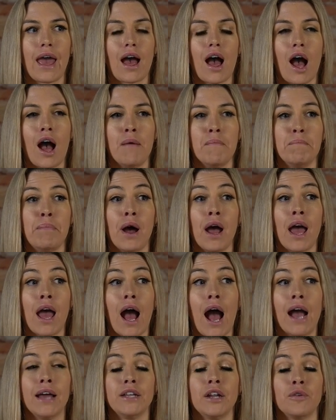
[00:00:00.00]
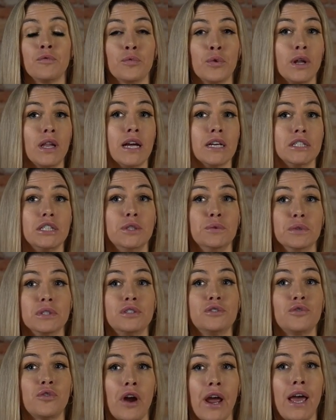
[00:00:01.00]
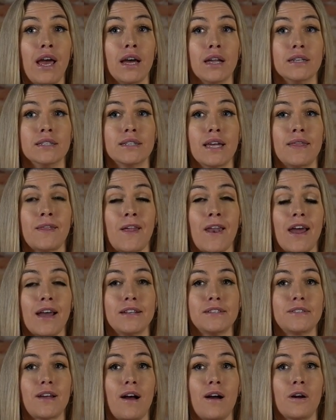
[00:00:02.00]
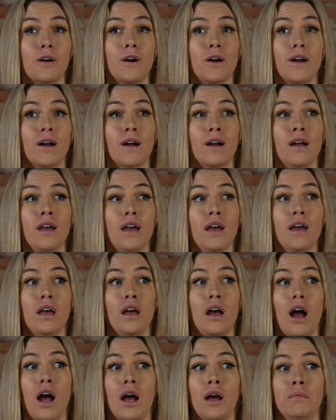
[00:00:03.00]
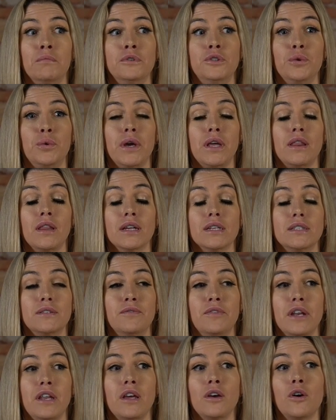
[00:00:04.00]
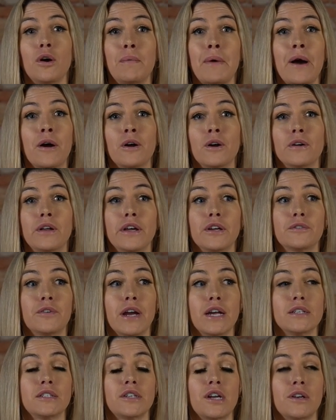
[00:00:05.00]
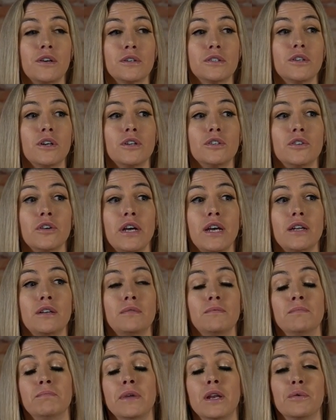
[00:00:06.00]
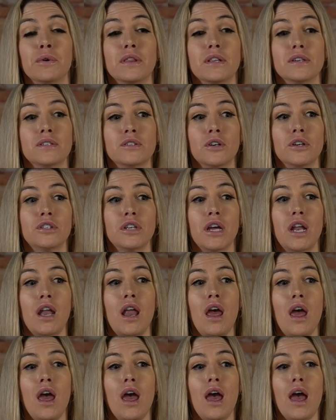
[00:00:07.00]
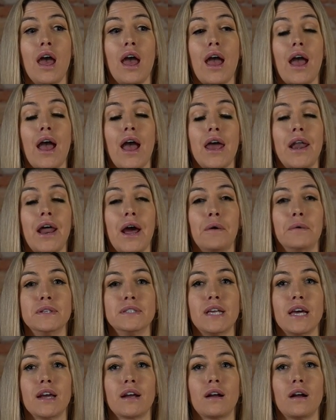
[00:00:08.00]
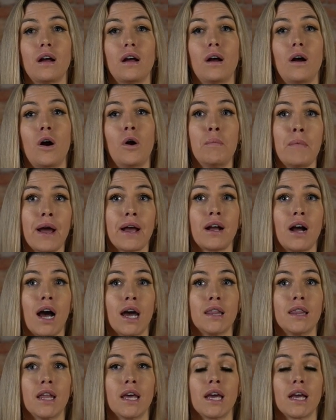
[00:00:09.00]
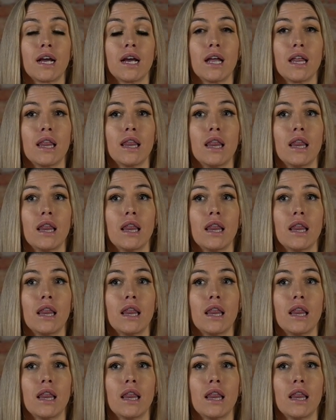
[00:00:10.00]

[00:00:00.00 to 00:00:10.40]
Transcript: um, but I didn't realize she was trans, and then I saw her um, doing this video about her like transgender surgery and meeting with the surgeon. And I was like, oh my God, like